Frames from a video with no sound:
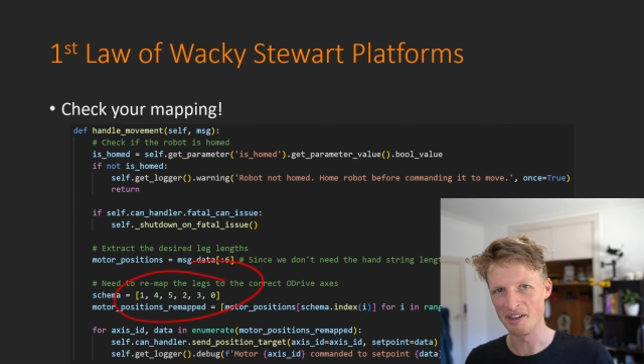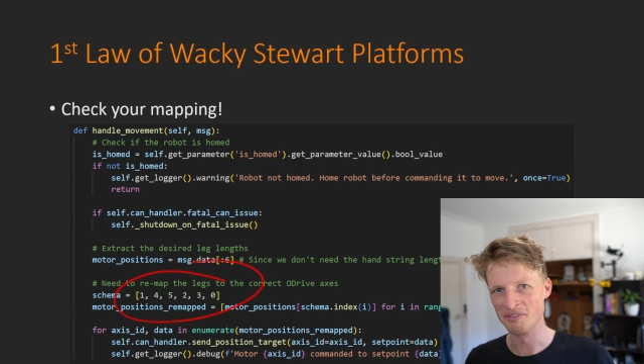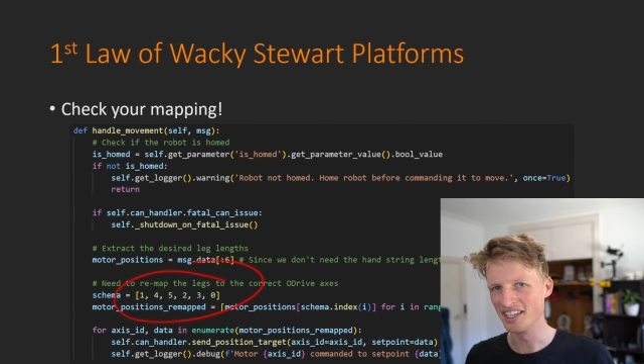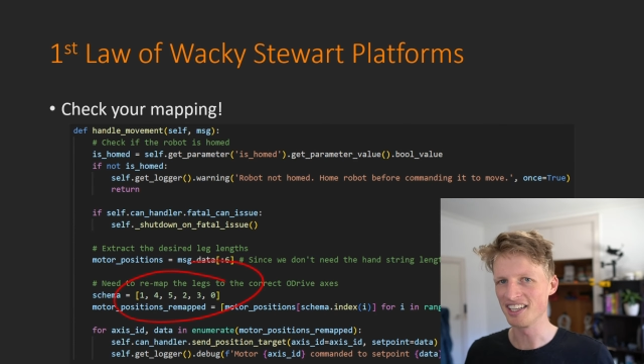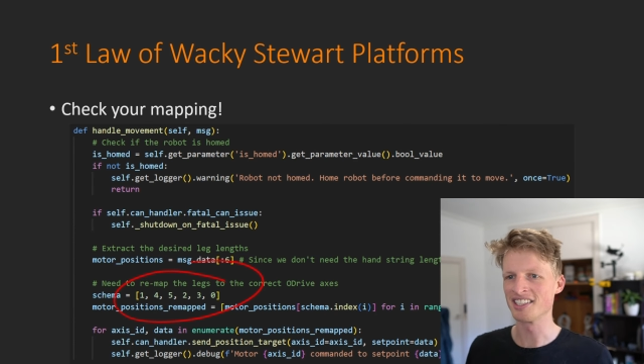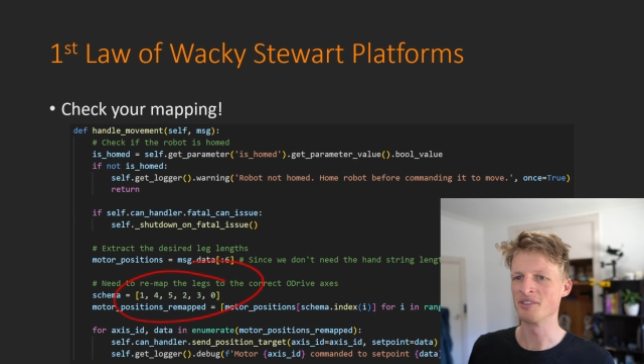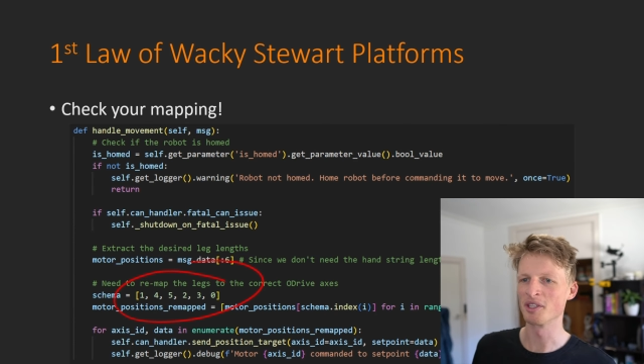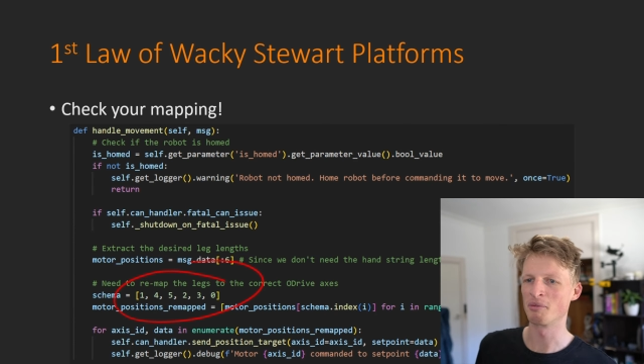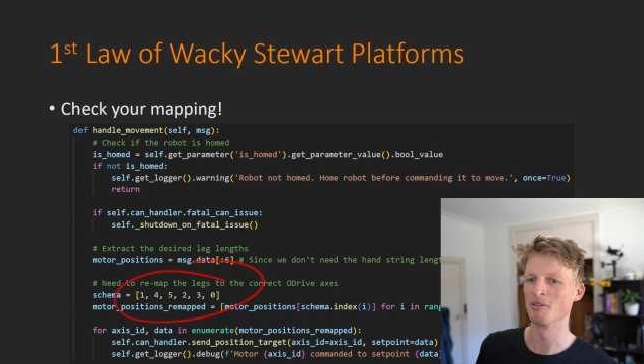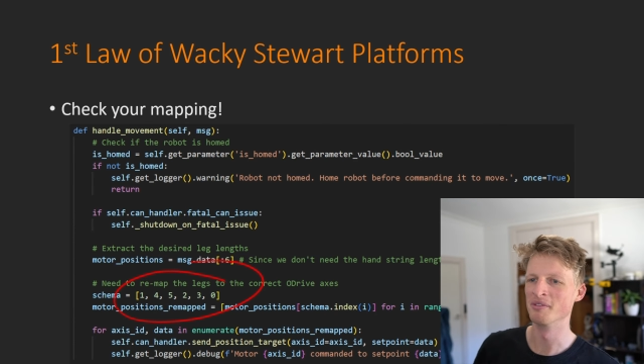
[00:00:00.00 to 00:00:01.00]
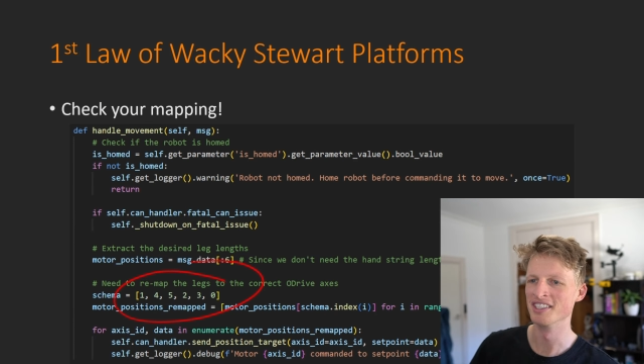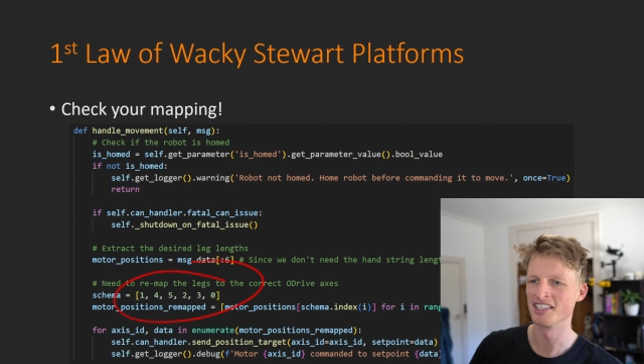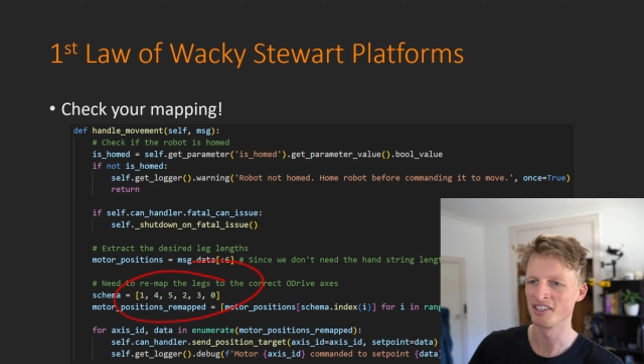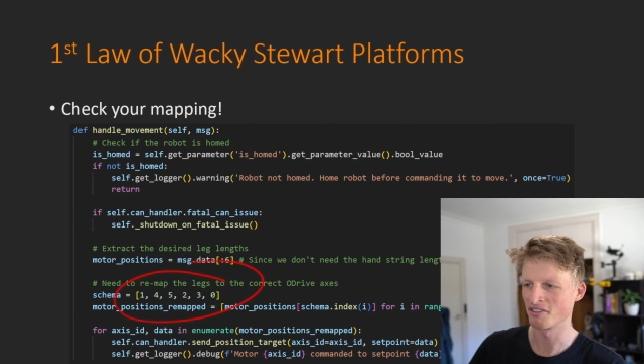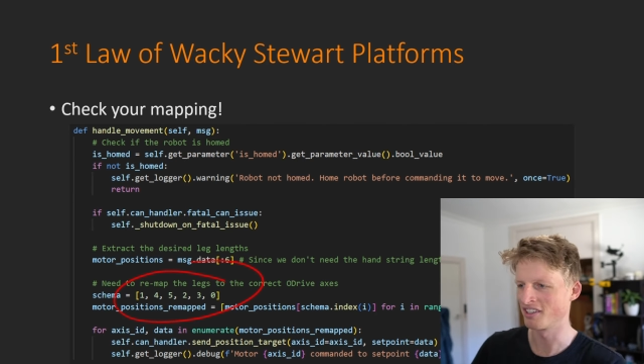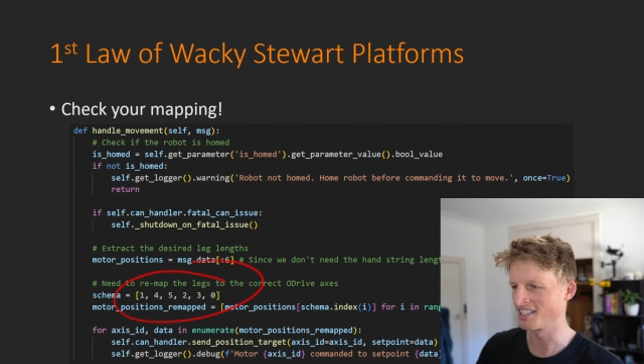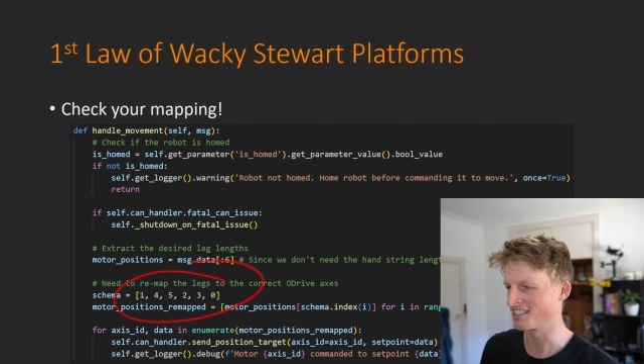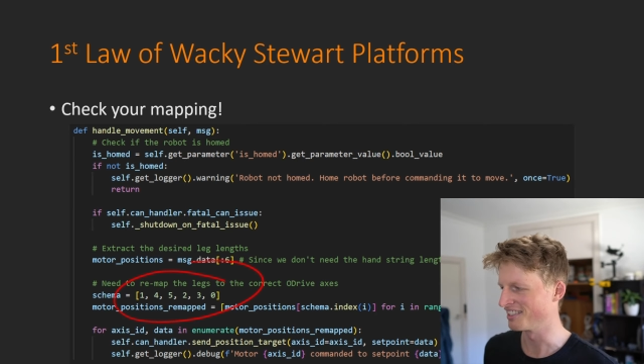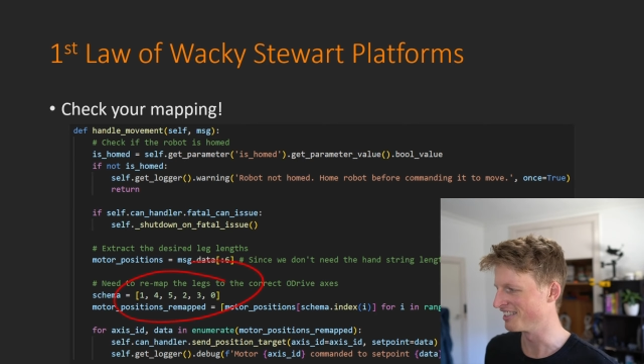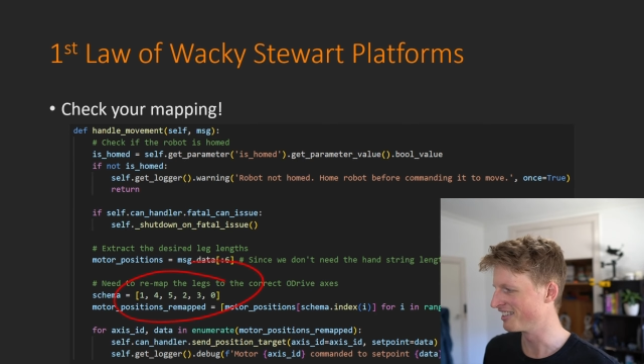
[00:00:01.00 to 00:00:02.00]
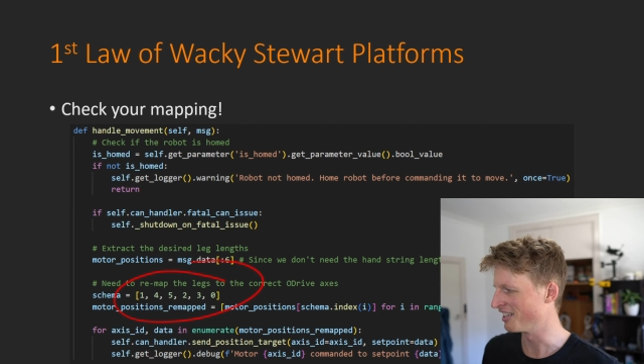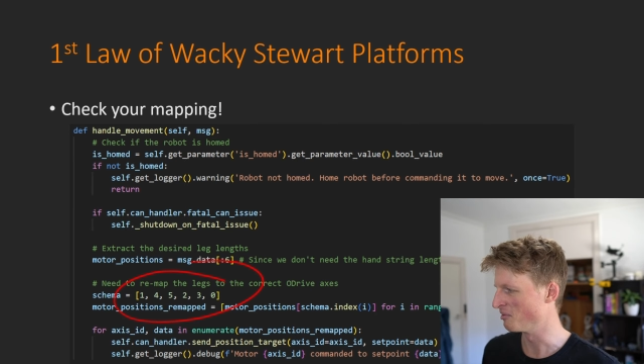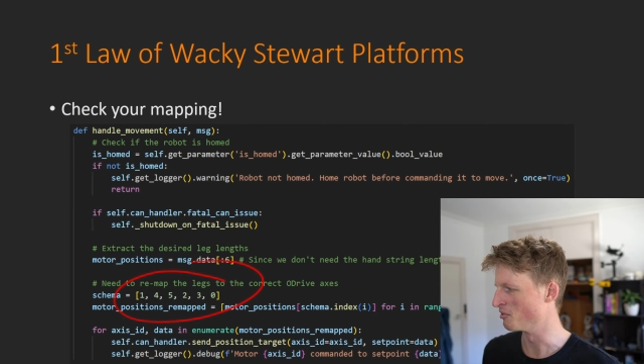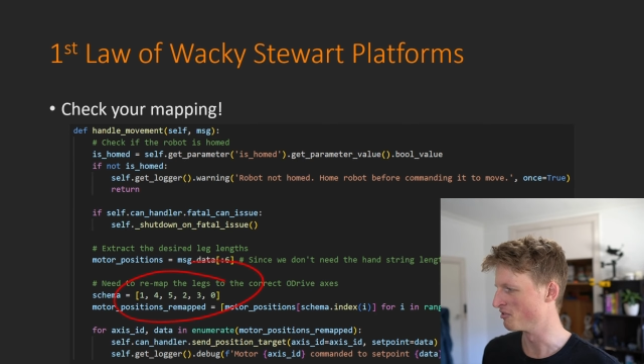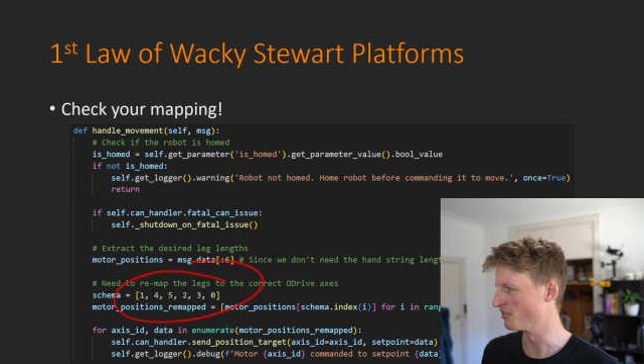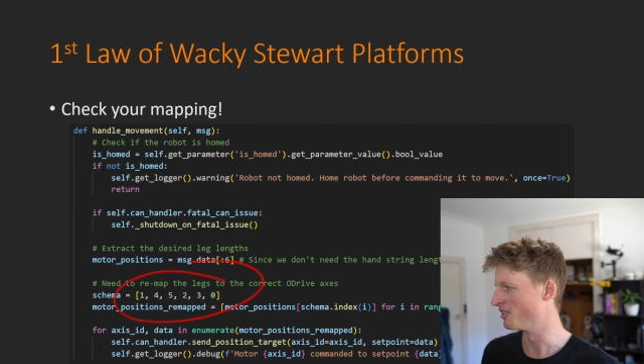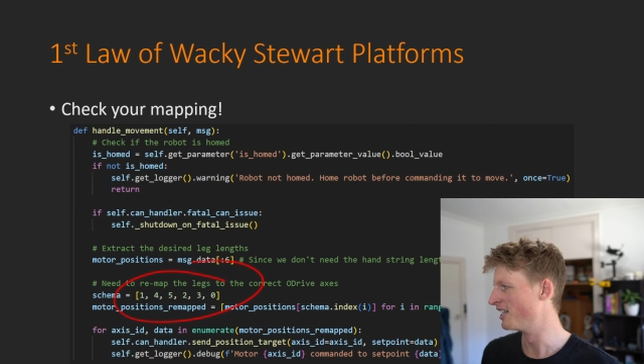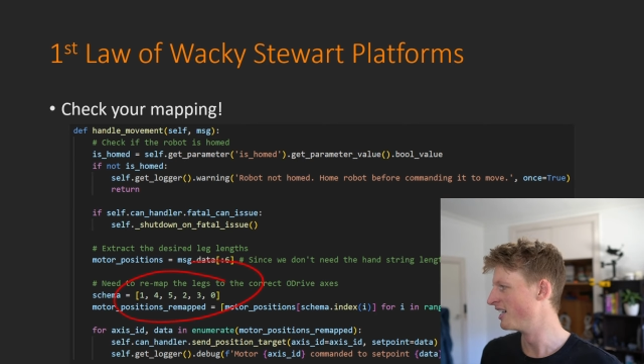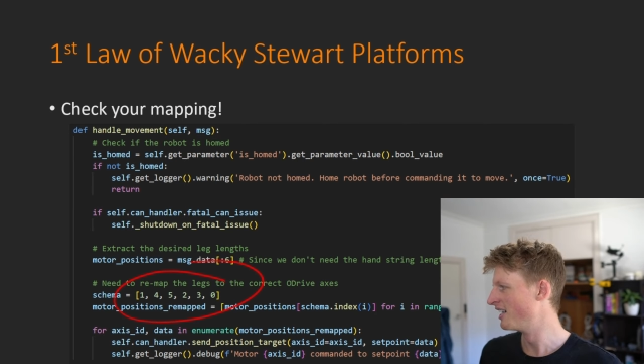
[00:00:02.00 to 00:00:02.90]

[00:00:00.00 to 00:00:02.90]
I'm realizing what the problem is a lot faster than before.